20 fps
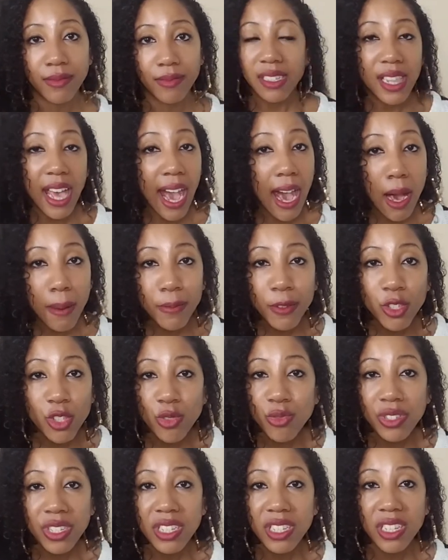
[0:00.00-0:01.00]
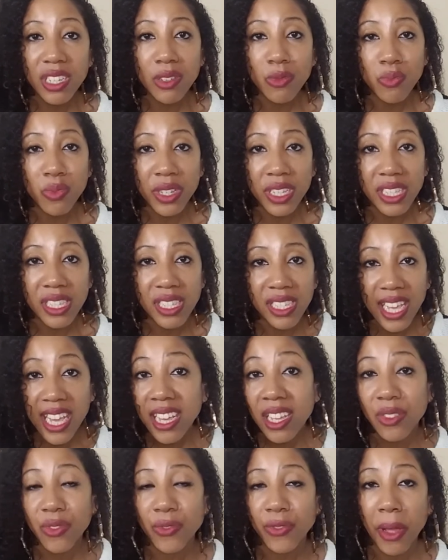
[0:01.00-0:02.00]
That opportunity was
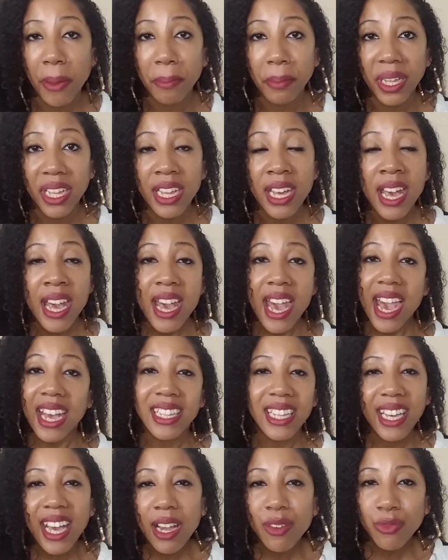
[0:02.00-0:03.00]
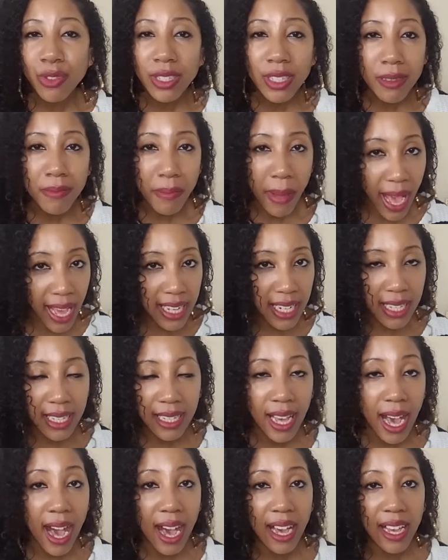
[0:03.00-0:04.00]
taken from me, and I got really mad at
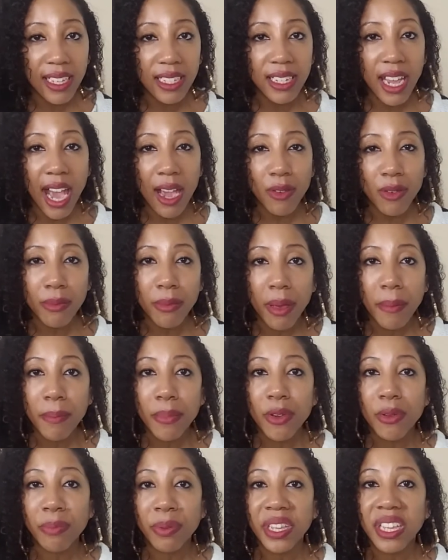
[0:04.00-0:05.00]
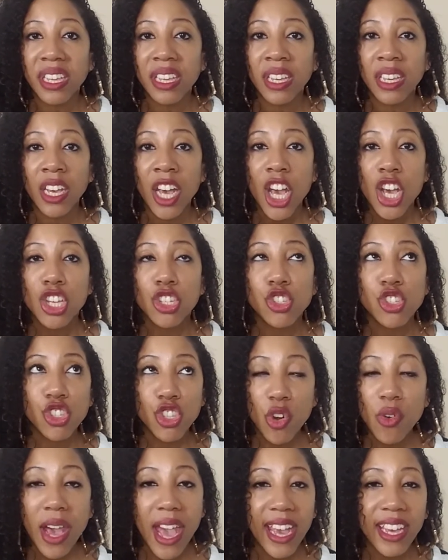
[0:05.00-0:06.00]
God. I remember being
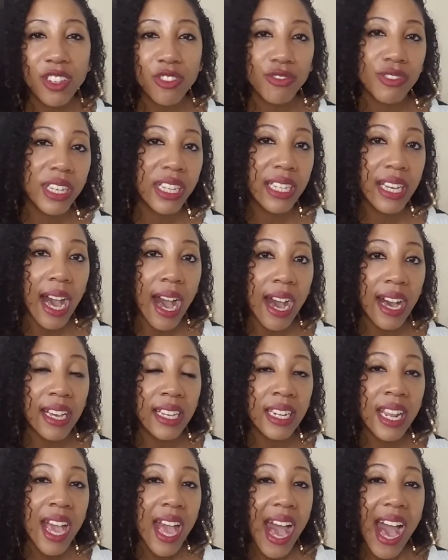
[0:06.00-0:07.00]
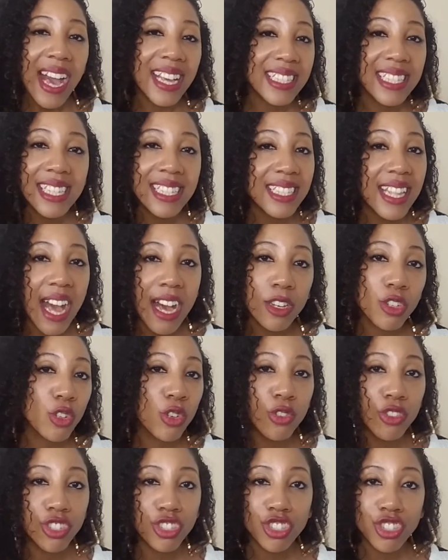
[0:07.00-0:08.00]
so angry at God. I did not
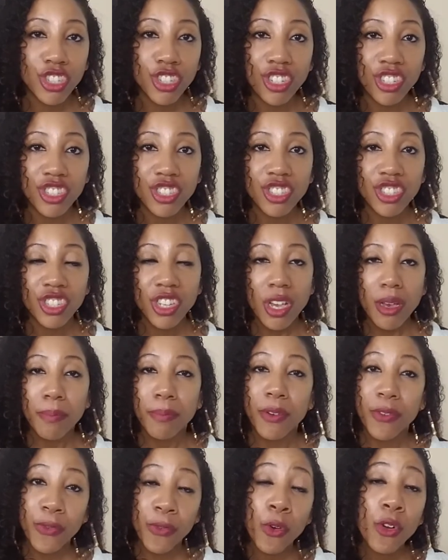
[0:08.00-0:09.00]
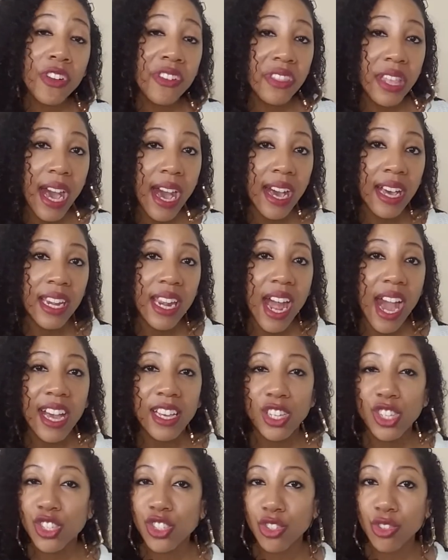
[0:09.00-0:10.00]
go to church. Before that, I
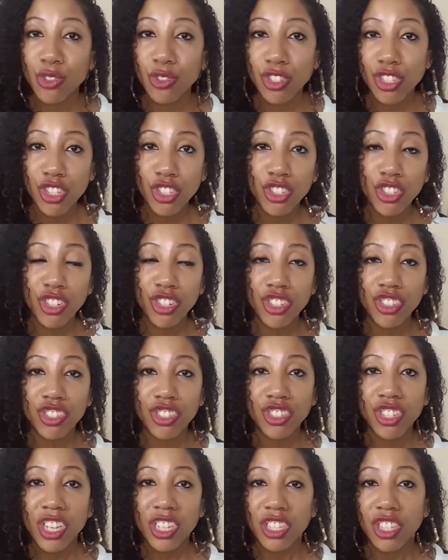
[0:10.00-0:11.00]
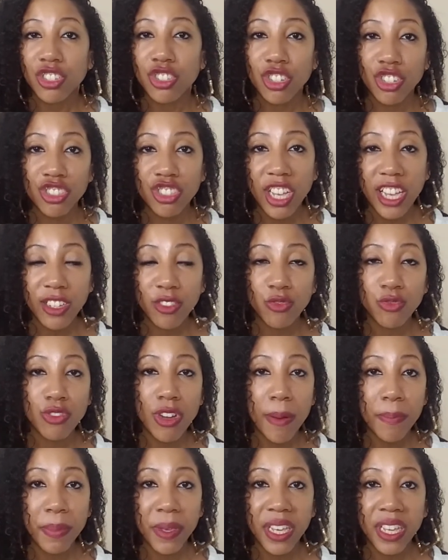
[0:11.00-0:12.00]
used to go to church, the church I grew
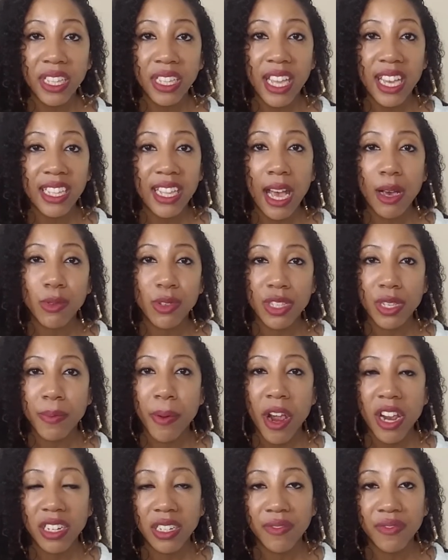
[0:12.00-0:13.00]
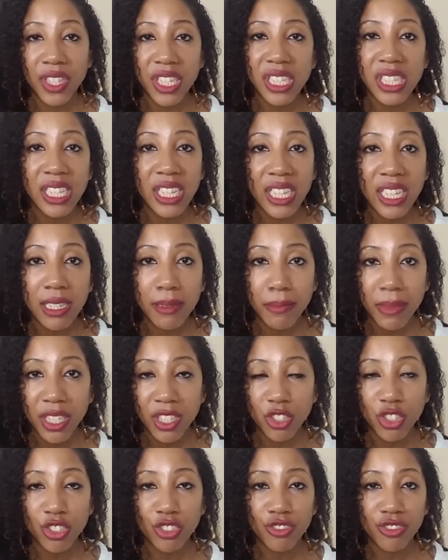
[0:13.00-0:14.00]
up in, and I was a part of the teen
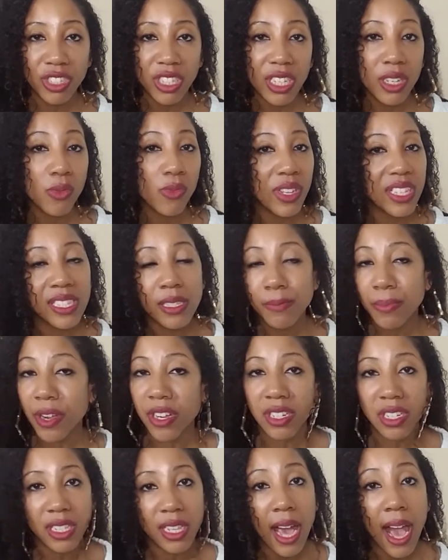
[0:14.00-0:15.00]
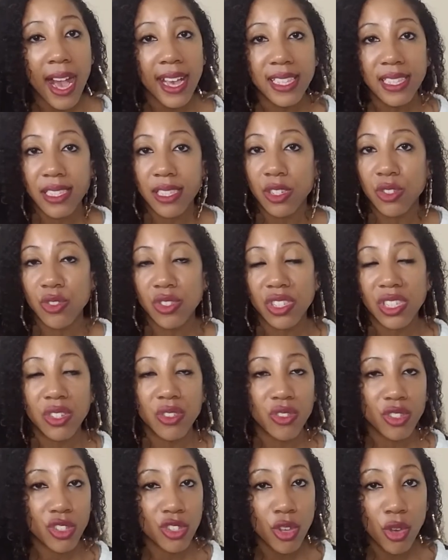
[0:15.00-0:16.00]
ministry. It wasn't part of the I C O C, it
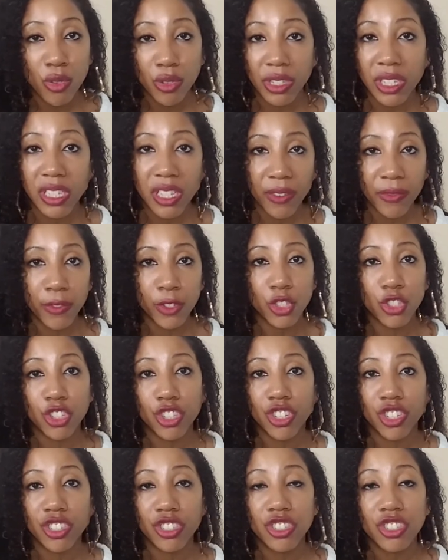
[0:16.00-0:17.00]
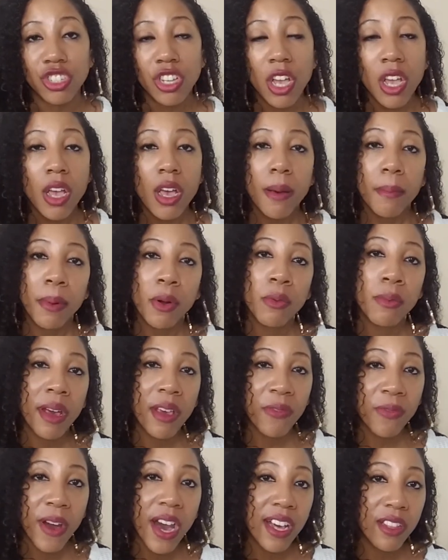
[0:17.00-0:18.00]
was a totally different church. But when my
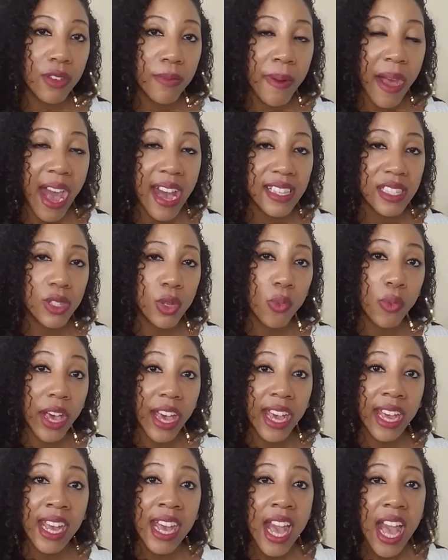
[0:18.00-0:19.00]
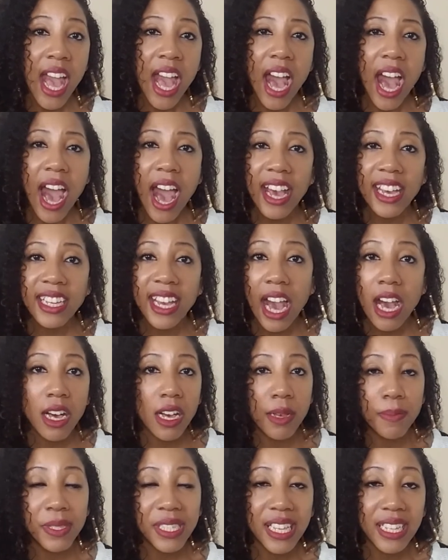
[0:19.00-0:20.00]
father passed away, I got
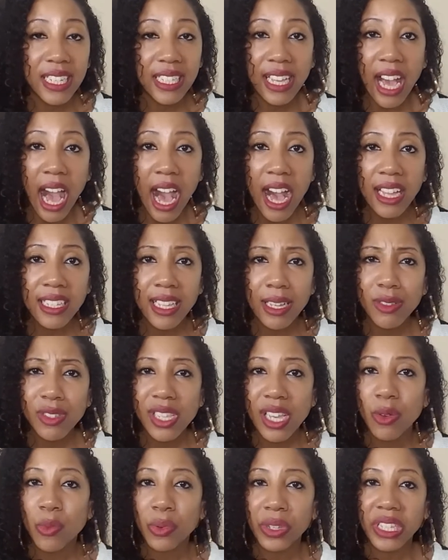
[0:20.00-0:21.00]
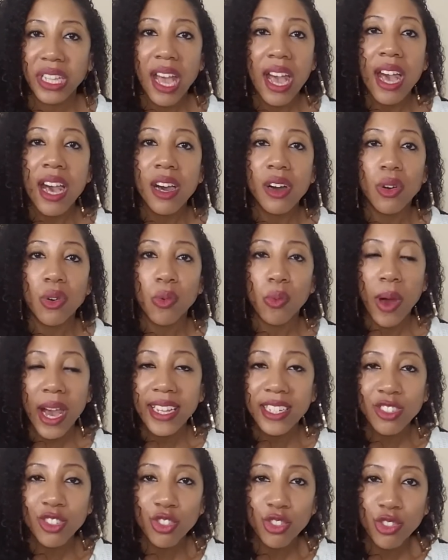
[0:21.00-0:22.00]
upset at God, and I was like, what the hell? Why
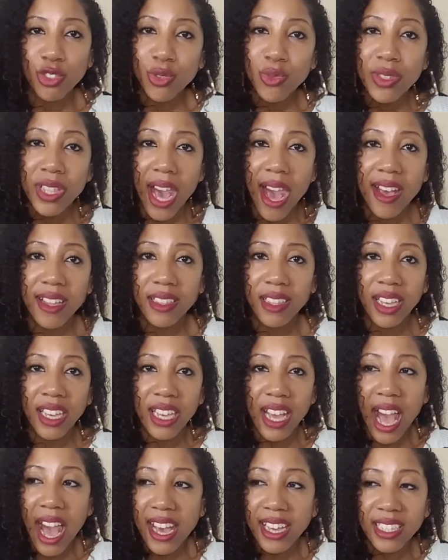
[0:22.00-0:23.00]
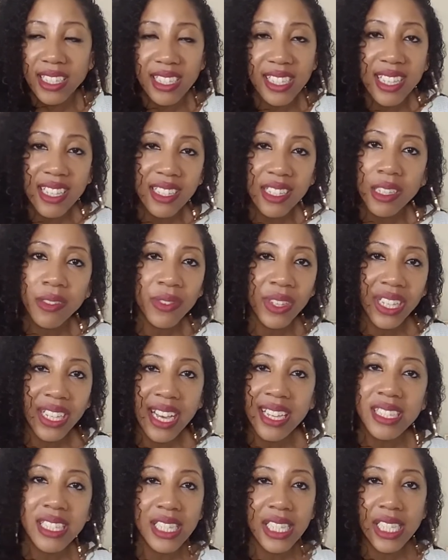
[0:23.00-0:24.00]
did you do that? Like, I didn't even
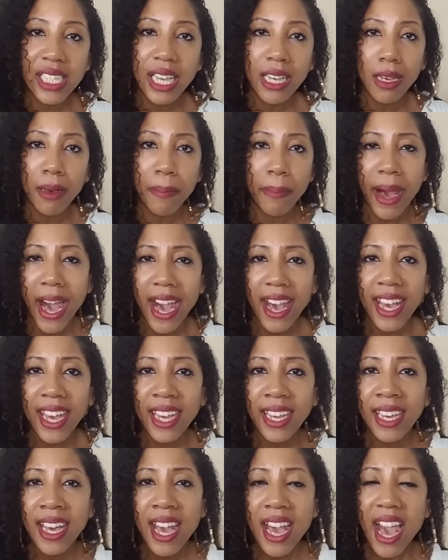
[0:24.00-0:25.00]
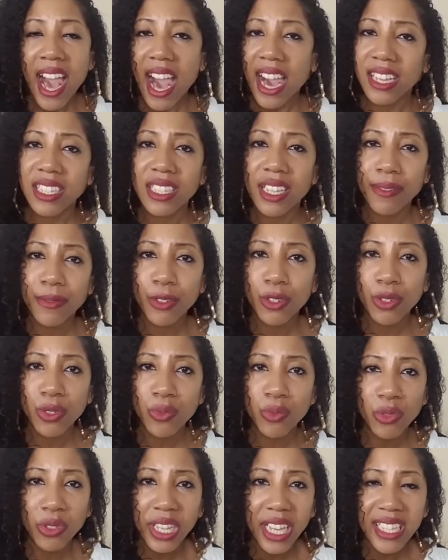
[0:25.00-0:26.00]
get to say goodbye. I never
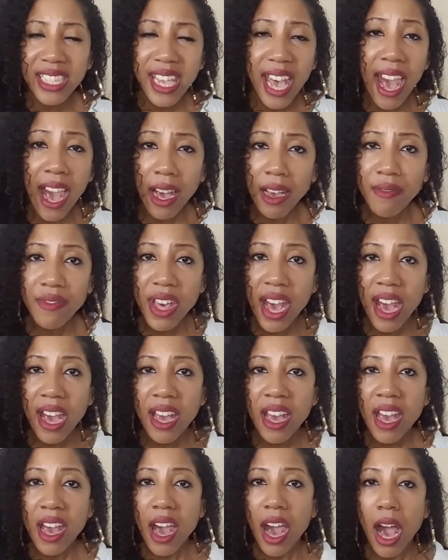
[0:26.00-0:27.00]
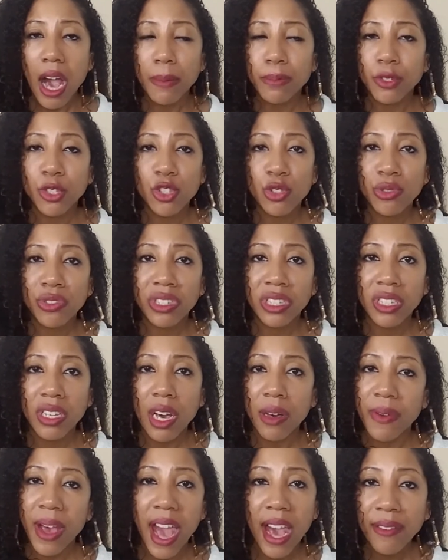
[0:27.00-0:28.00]
will get to have that opportunity
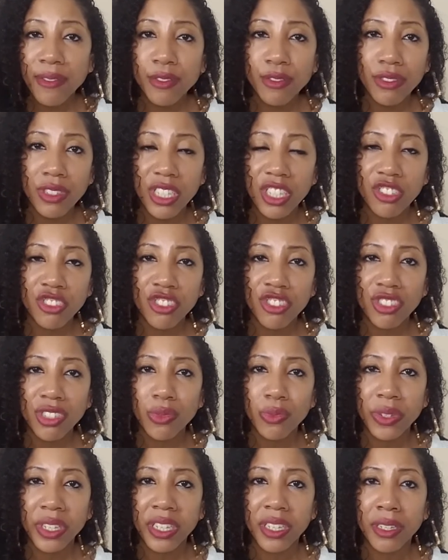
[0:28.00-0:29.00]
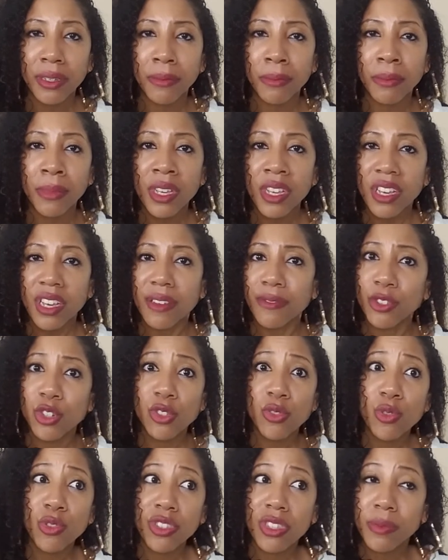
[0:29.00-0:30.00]
of having a relationship with him. If you're
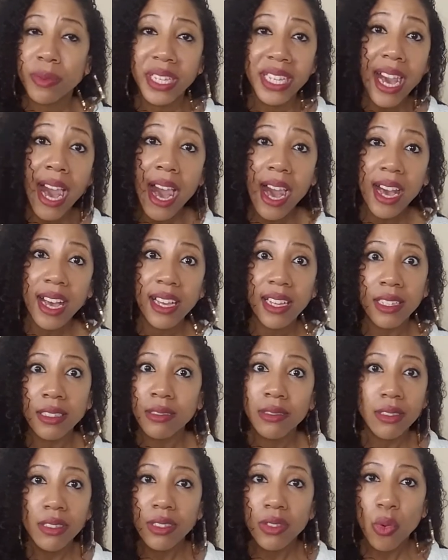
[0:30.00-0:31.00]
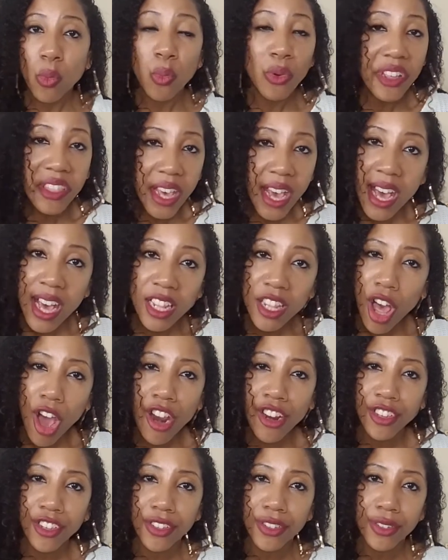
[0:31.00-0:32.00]
supposed to be God, where the hell
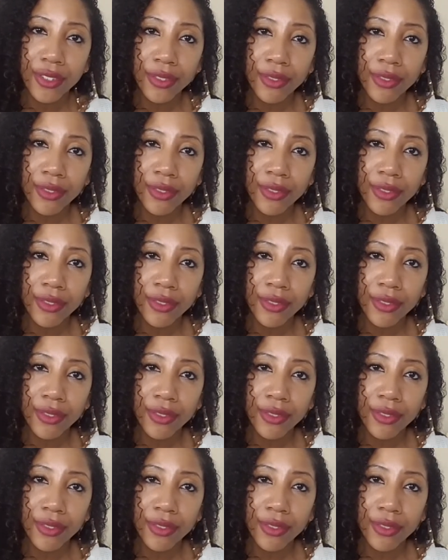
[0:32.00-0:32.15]
are you?